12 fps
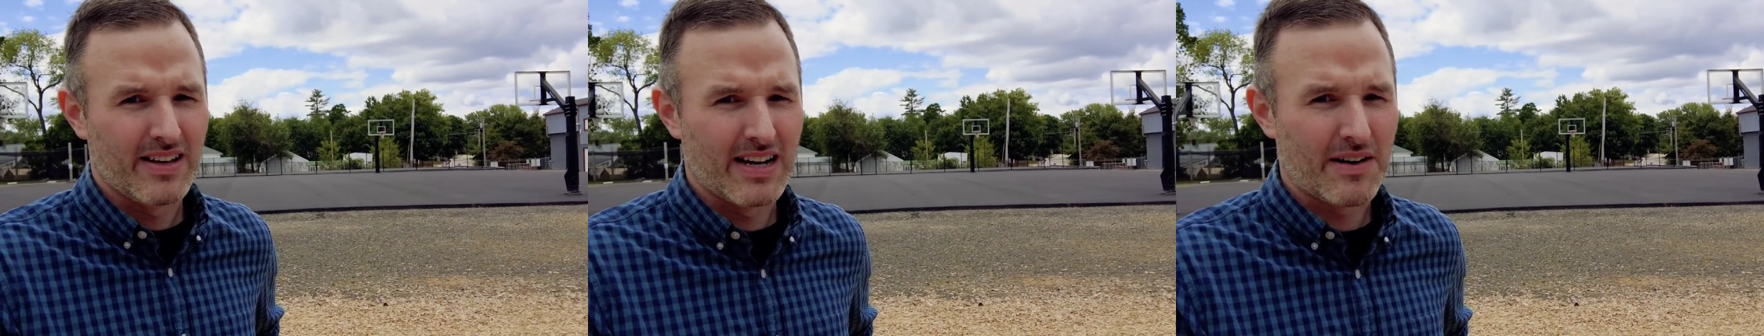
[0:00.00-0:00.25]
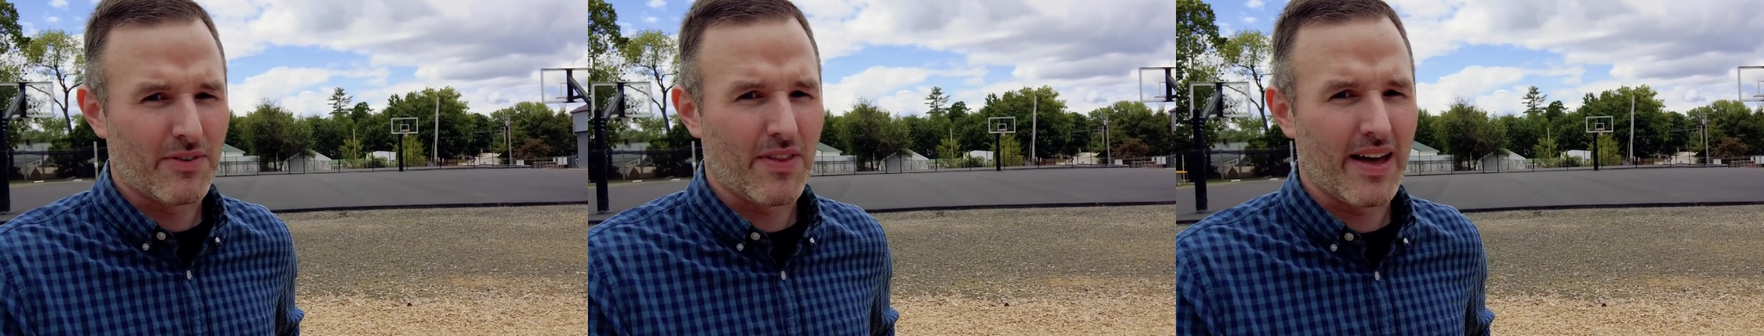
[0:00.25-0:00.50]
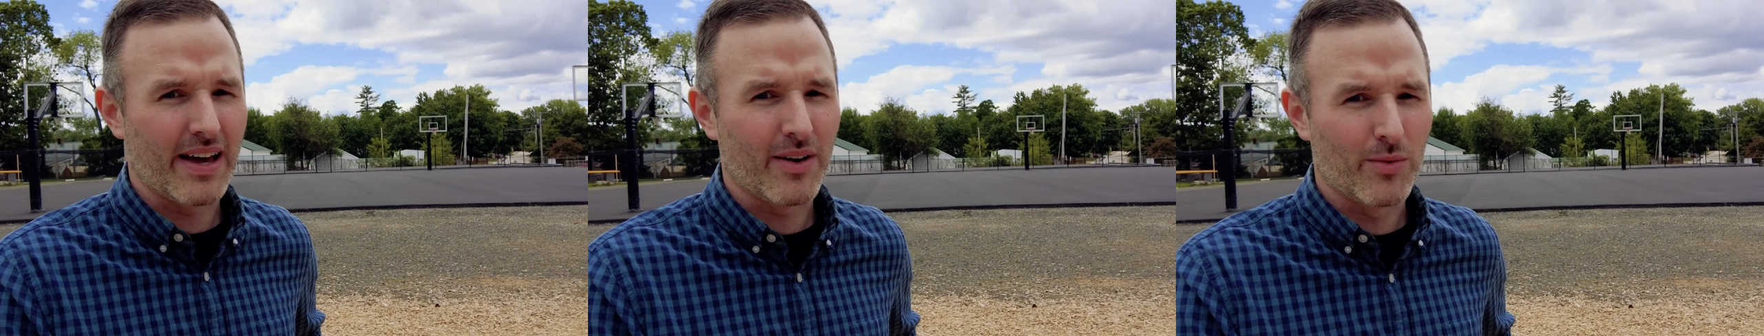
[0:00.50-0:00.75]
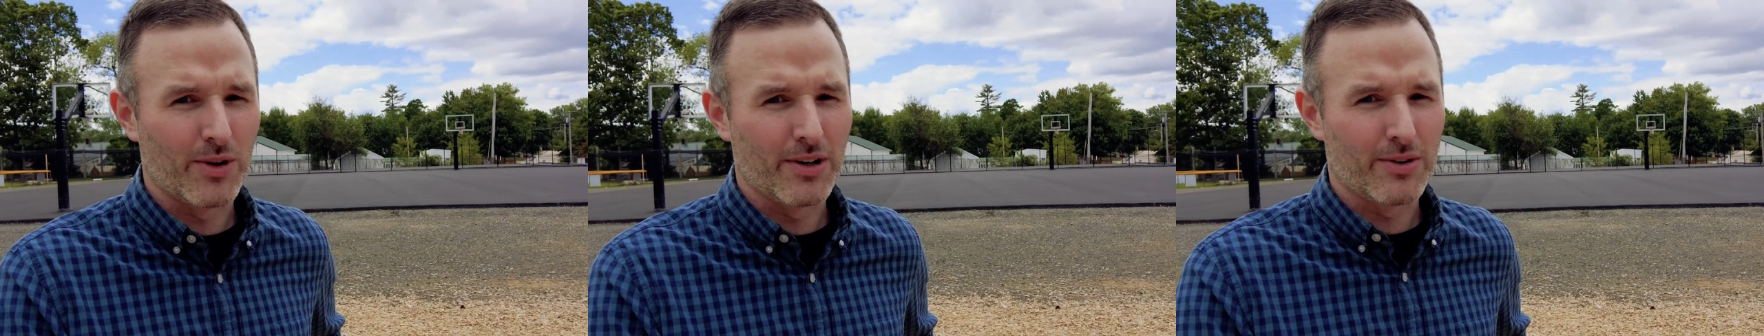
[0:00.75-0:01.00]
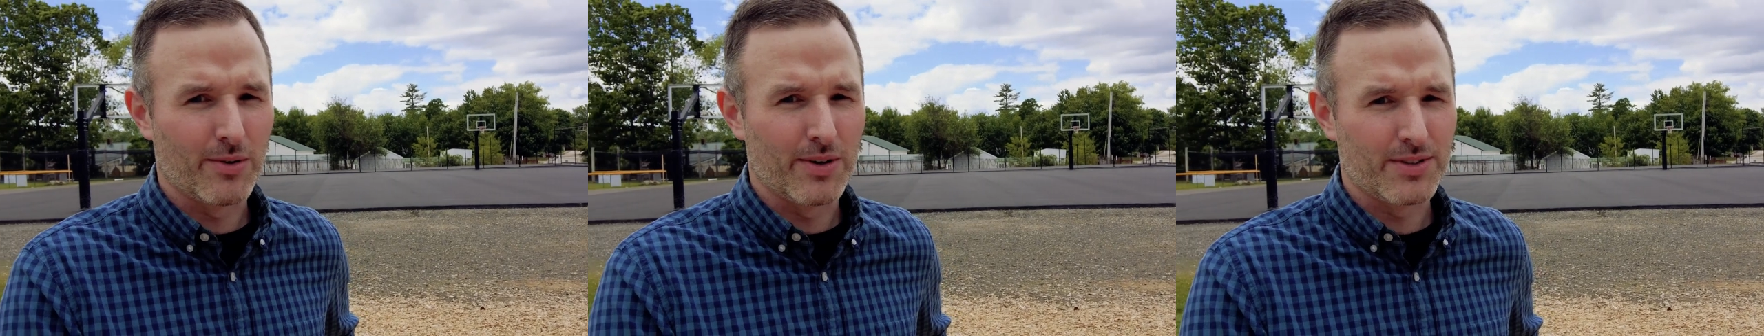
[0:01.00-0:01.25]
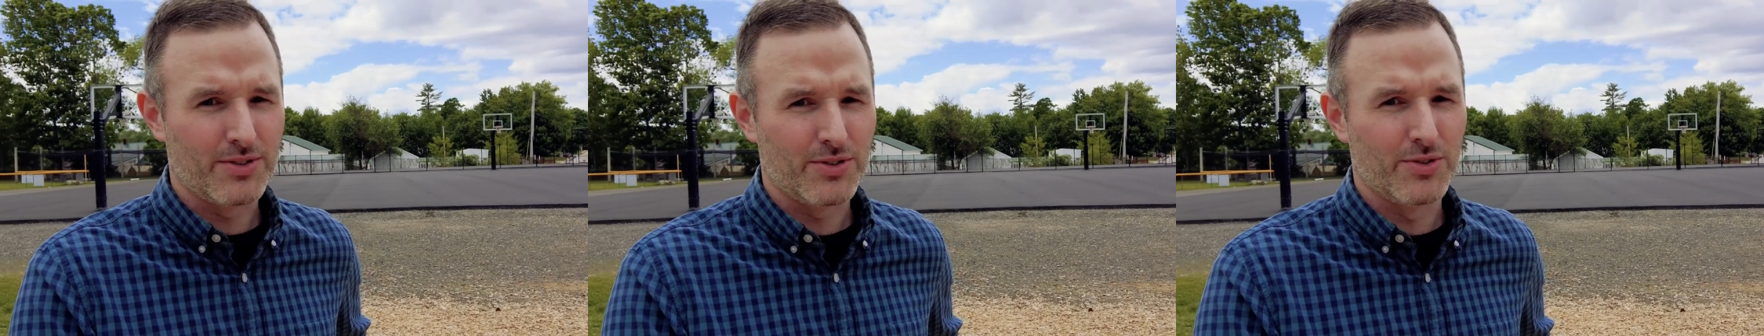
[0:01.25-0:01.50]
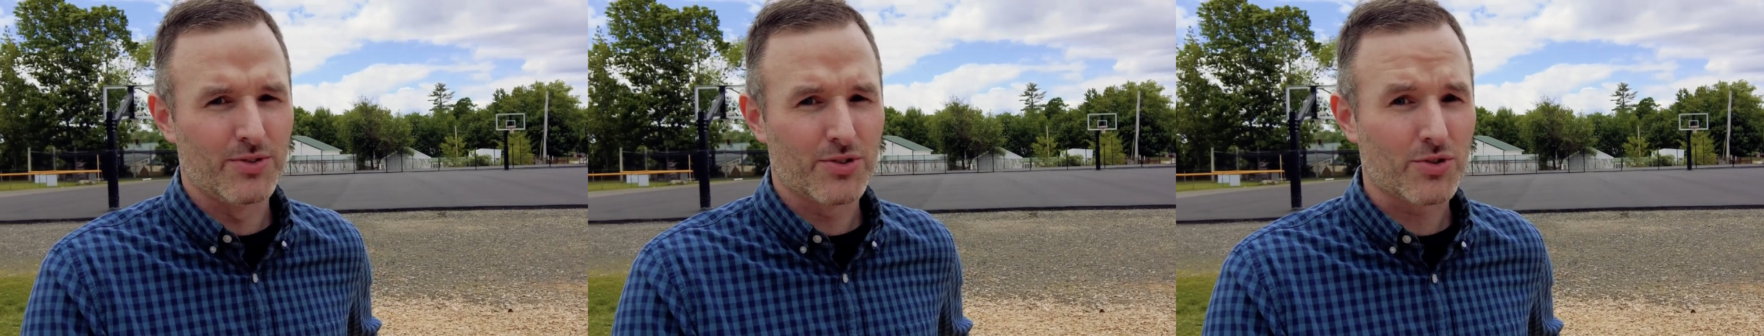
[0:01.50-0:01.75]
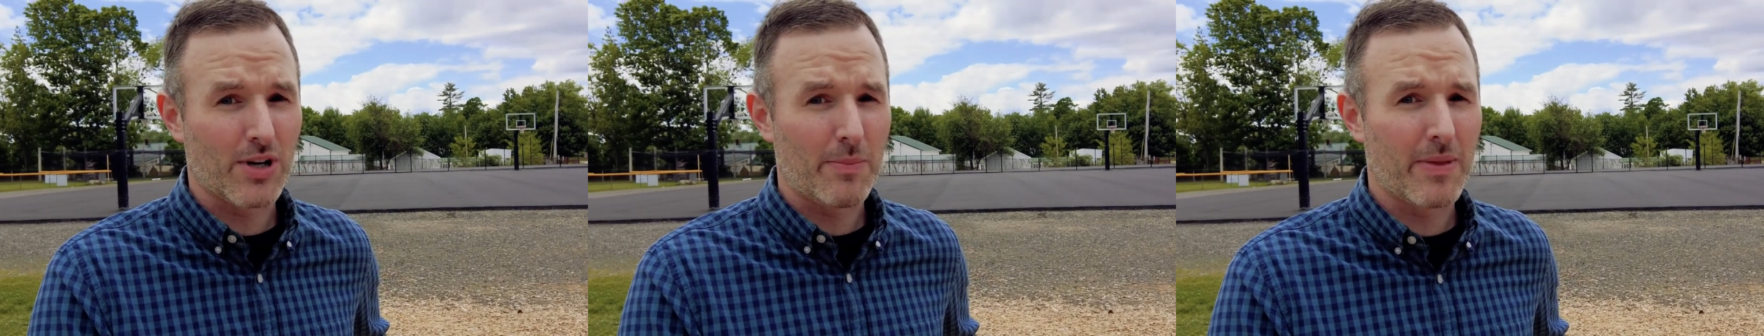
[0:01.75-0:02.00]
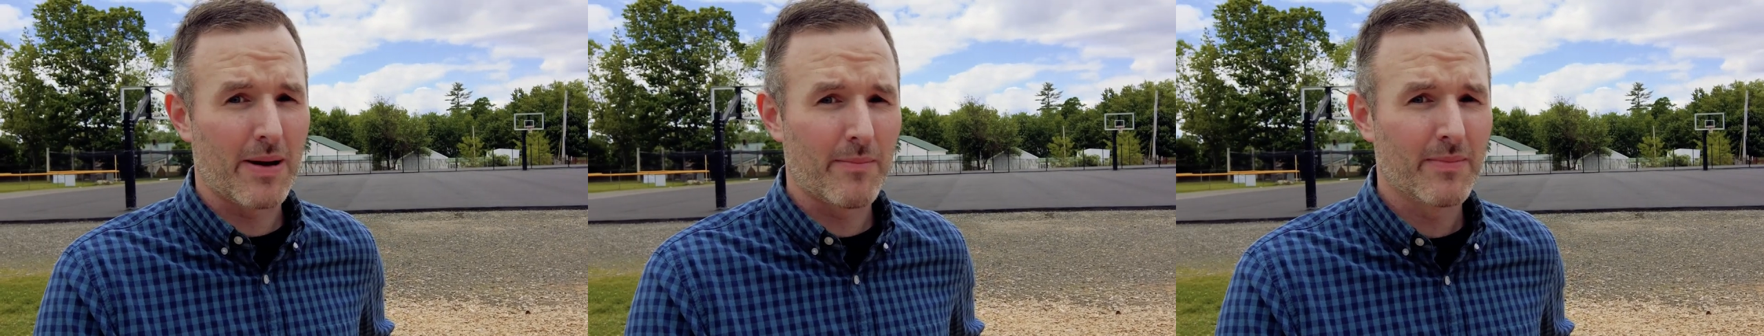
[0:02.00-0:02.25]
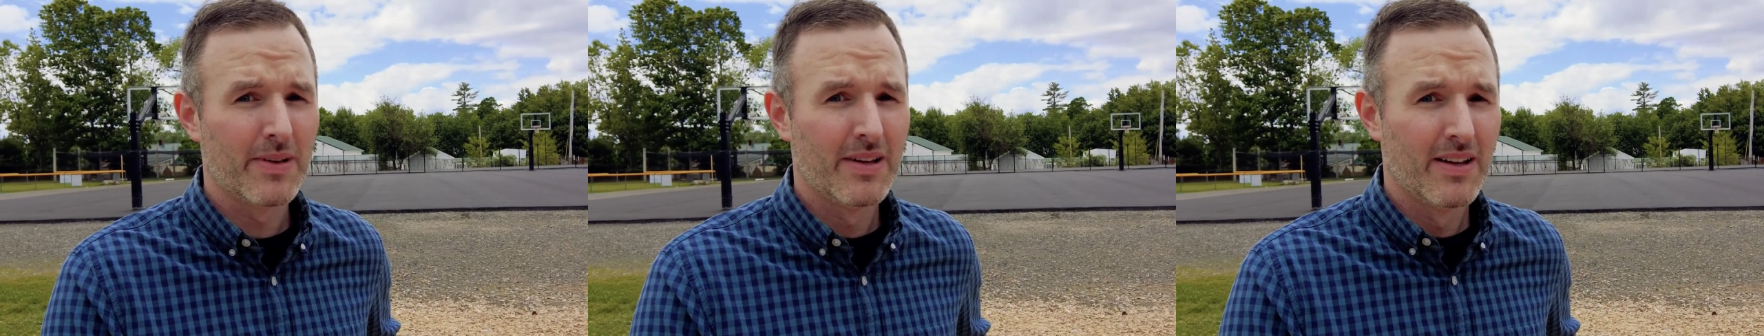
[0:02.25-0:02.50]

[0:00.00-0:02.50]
And after that, we're going to stripe them